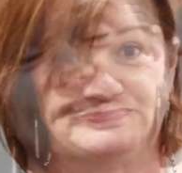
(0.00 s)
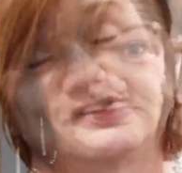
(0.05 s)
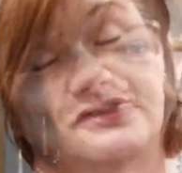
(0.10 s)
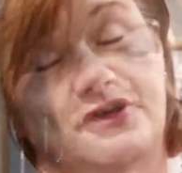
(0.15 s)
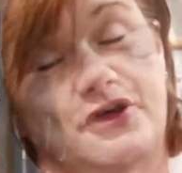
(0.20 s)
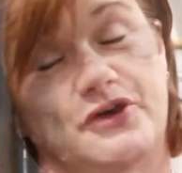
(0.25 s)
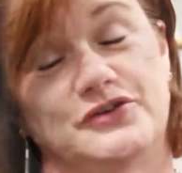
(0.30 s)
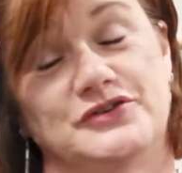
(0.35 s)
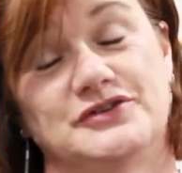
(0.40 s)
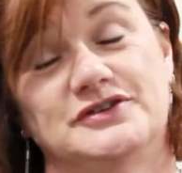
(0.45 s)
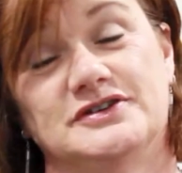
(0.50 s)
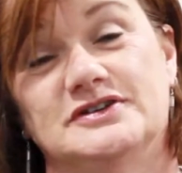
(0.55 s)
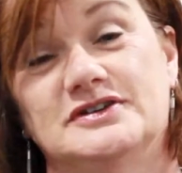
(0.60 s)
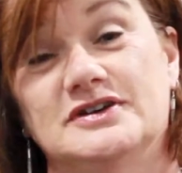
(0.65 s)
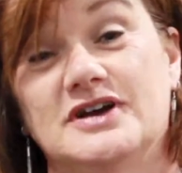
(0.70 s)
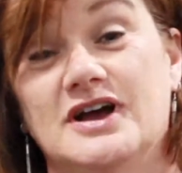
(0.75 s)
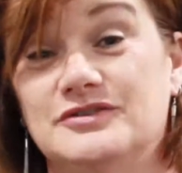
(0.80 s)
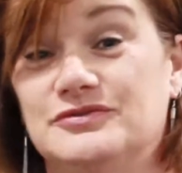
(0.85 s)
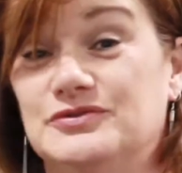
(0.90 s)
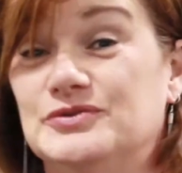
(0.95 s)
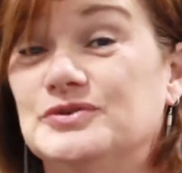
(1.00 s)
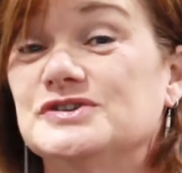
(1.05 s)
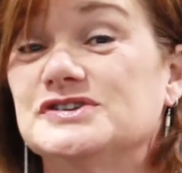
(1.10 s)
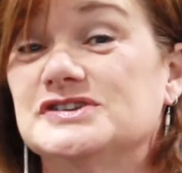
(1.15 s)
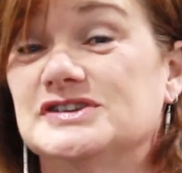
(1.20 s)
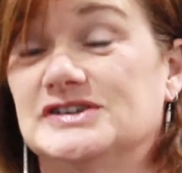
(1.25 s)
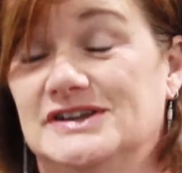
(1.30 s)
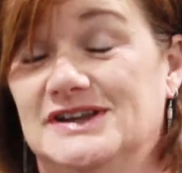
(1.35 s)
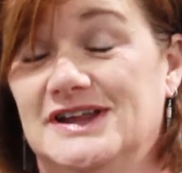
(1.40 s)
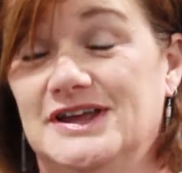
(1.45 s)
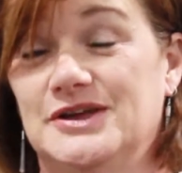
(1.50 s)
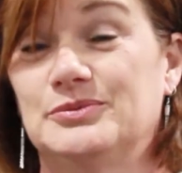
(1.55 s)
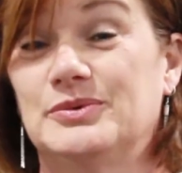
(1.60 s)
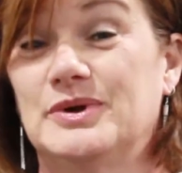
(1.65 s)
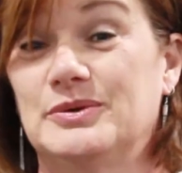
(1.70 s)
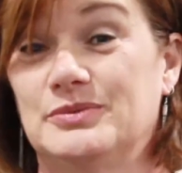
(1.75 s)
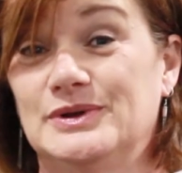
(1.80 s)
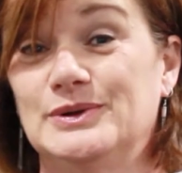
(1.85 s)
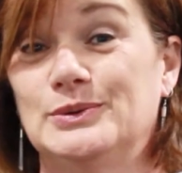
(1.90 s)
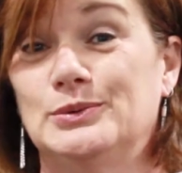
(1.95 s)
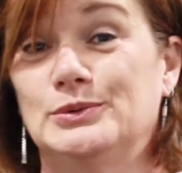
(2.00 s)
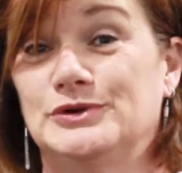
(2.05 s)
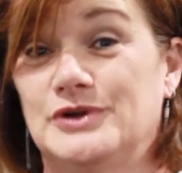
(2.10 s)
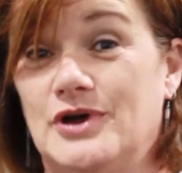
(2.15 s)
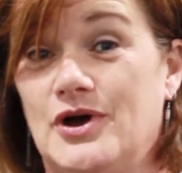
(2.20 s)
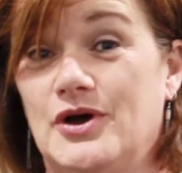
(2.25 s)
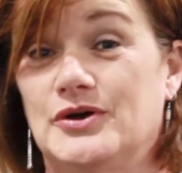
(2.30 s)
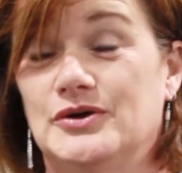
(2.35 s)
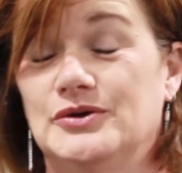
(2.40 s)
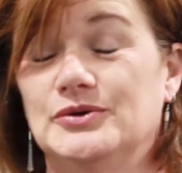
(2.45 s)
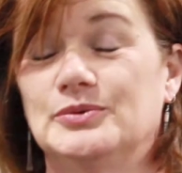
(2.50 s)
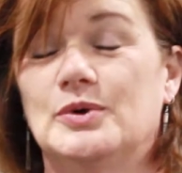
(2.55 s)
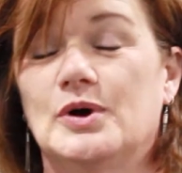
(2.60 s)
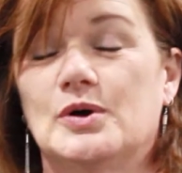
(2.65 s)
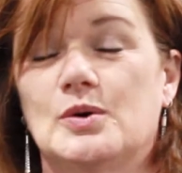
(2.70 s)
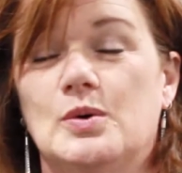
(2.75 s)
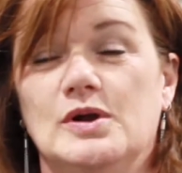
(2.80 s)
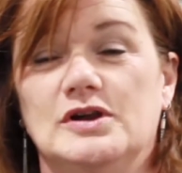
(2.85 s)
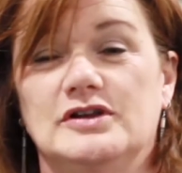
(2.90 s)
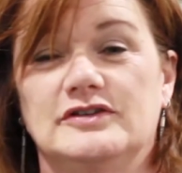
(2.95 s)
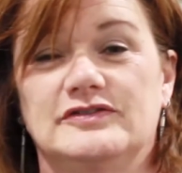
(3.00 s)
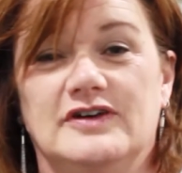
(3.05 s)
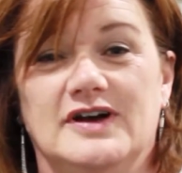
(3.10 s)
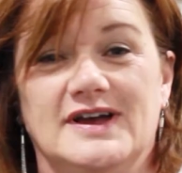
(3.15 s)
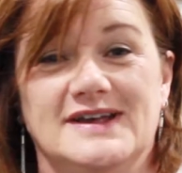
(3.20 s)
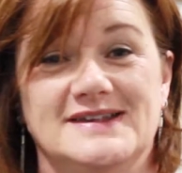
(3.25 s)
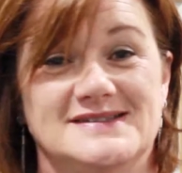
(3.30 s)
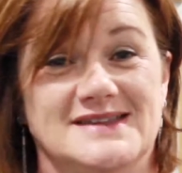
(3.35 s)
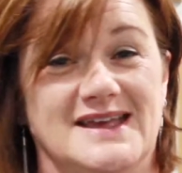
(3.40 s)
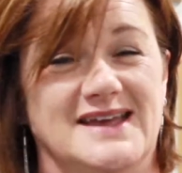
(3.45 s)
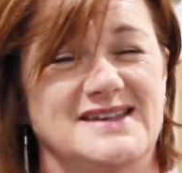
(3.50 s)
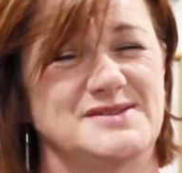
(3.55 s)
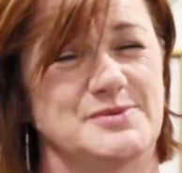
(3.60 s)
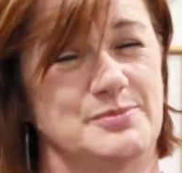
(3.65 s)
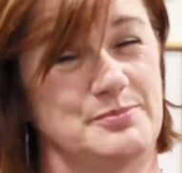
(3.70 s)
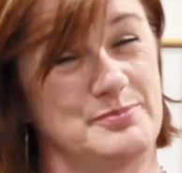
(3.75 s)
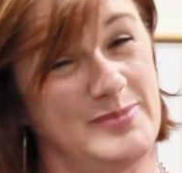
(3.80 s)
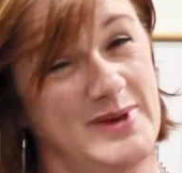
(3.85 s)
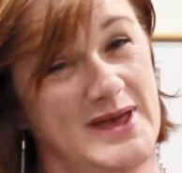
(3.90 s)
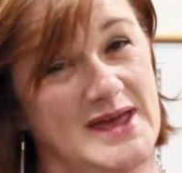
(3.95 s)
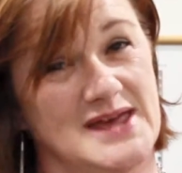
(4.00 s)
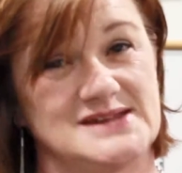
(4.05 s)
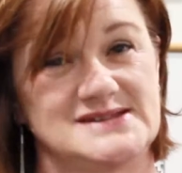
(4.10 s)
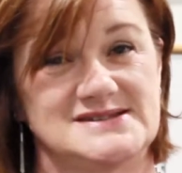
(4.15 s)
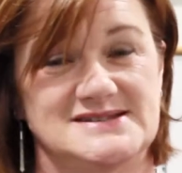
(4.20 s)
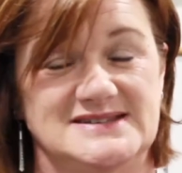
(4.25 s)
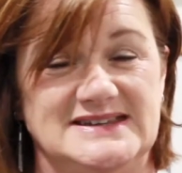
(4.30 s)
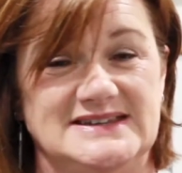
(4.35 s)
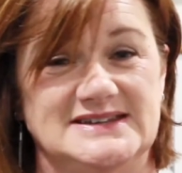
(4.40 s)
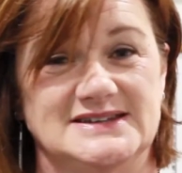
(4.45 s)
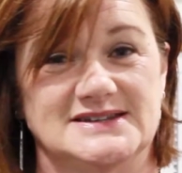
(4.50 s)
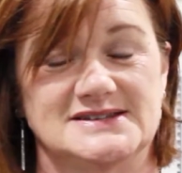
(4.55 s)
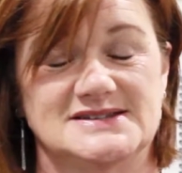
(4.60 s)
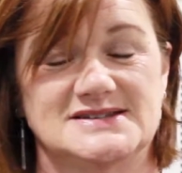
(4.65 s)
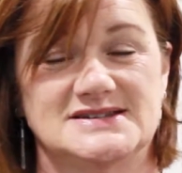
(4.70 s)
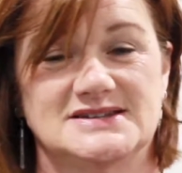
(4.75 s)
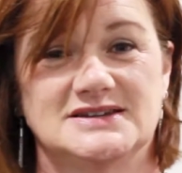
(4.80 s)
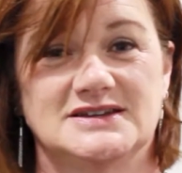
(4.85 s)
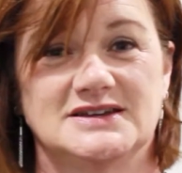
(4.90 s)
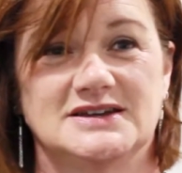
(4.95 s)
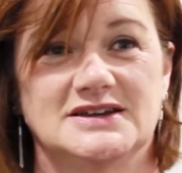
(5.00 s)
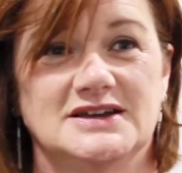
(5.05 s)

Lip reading: So unfortunately we will all know what qualifies as a bad tenant.